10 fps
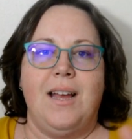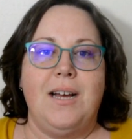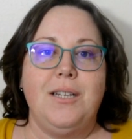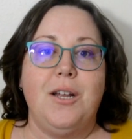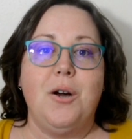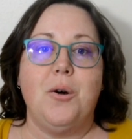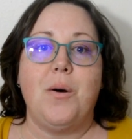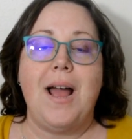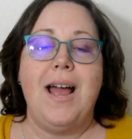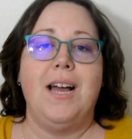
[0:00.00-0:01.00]

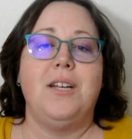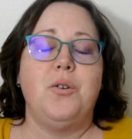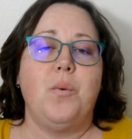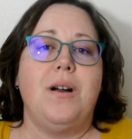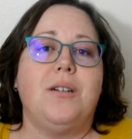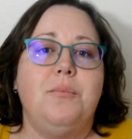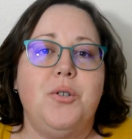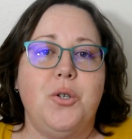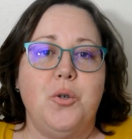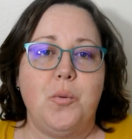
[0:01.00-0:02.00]
Hello, and welcome
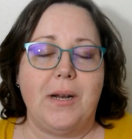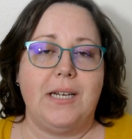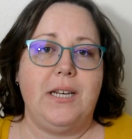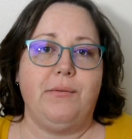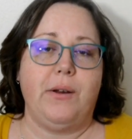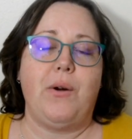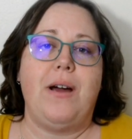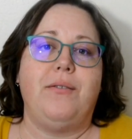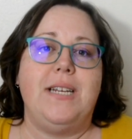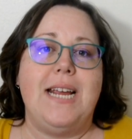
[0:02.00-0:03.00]
to Relatively
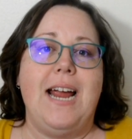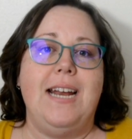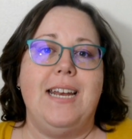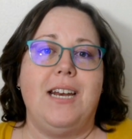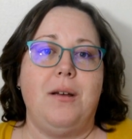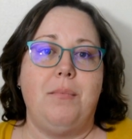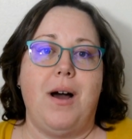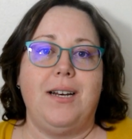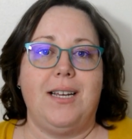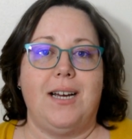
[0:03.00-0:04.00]
Crafty, a knitting
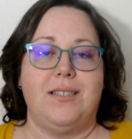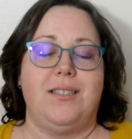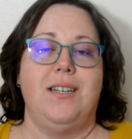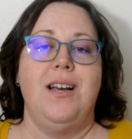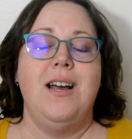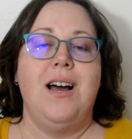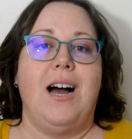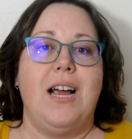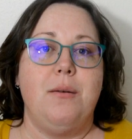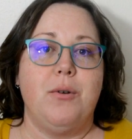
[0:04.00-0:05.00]
podcast.
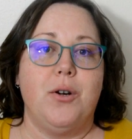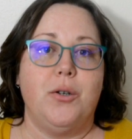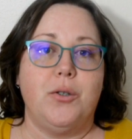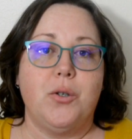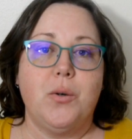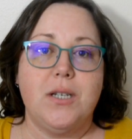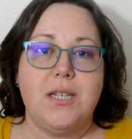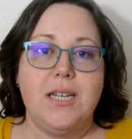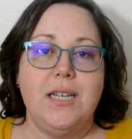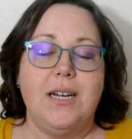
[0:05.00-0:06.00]
I am your host,
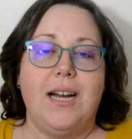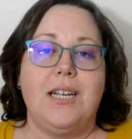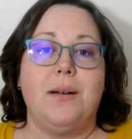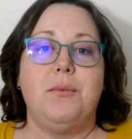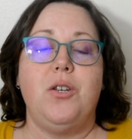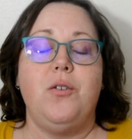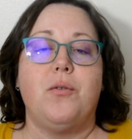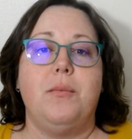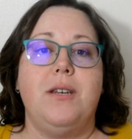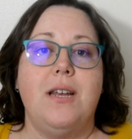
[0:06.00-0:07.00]
Cristi. I come to you
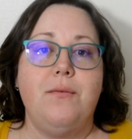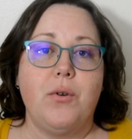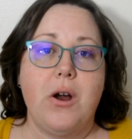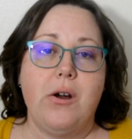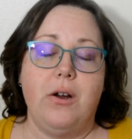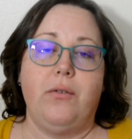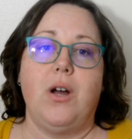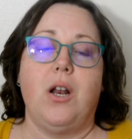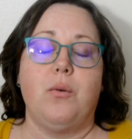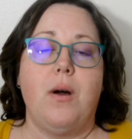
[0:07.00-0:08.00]
from the Denver area of
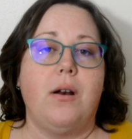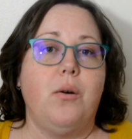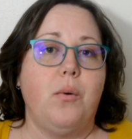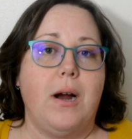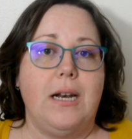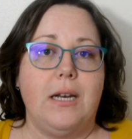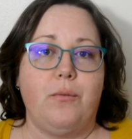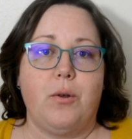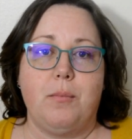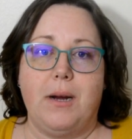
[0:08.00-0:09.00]
Colorado, where I
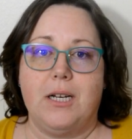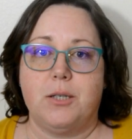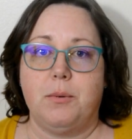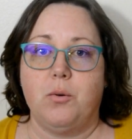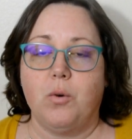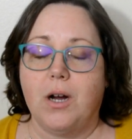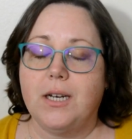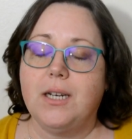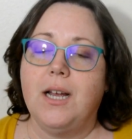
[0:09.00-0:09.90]
live with my husband, Ron,